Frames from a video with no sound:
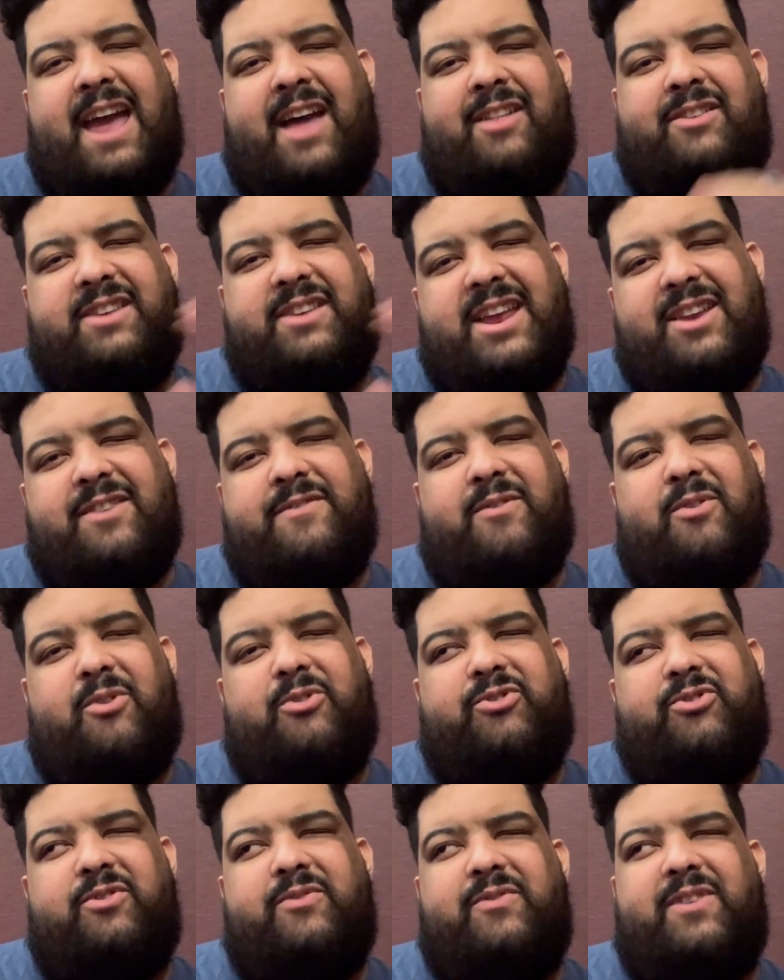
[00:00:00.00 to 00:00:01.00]
elongated
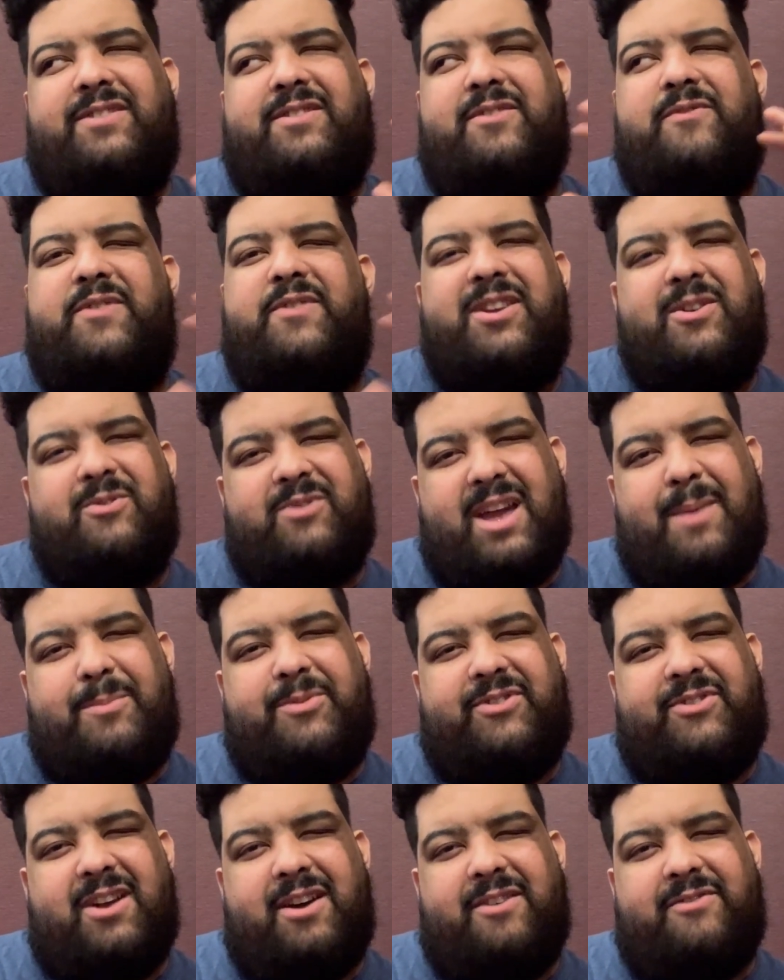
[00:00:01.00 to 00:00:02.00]
version of like the video game
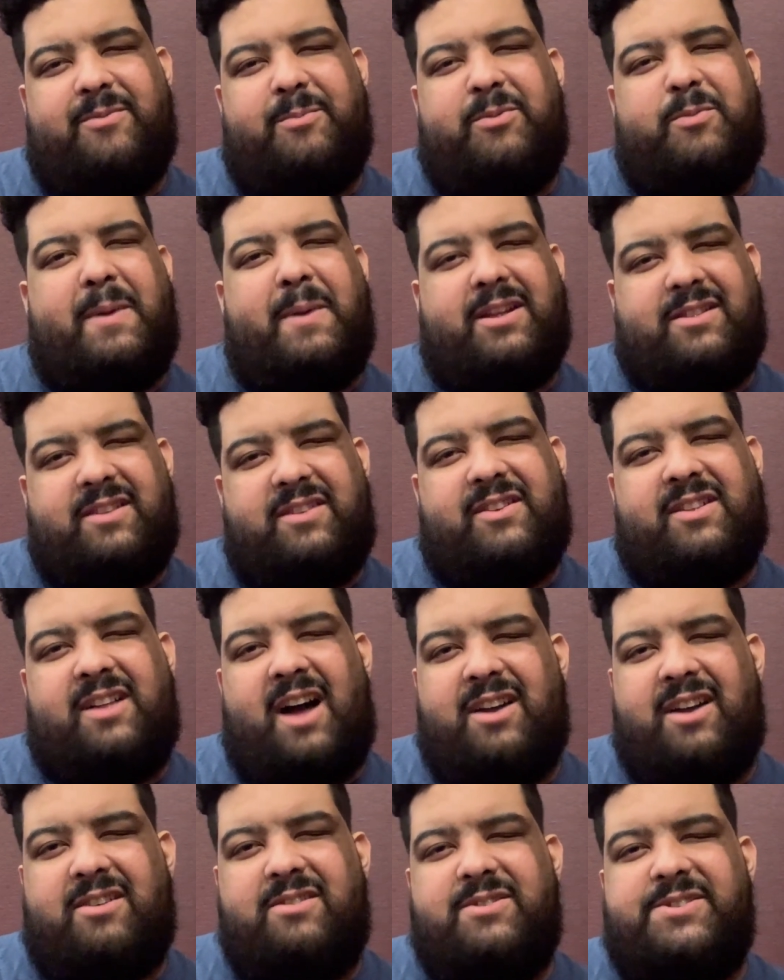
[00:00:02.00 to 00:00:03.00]
stuff from Spike Lee's
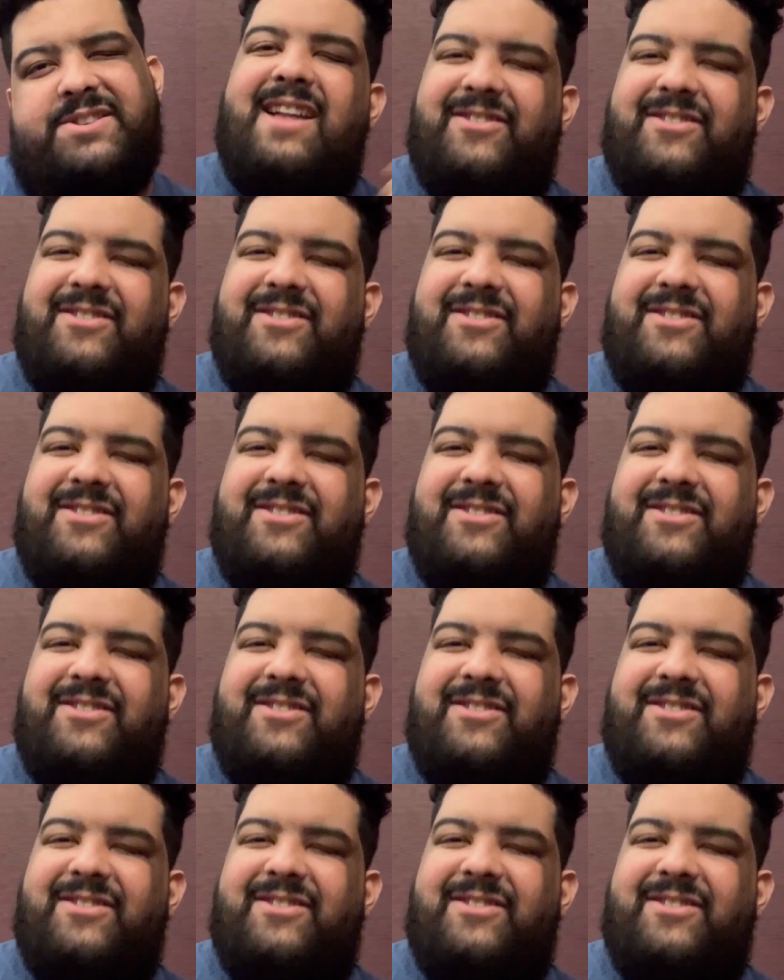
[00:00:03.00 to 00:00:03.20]
Clockers.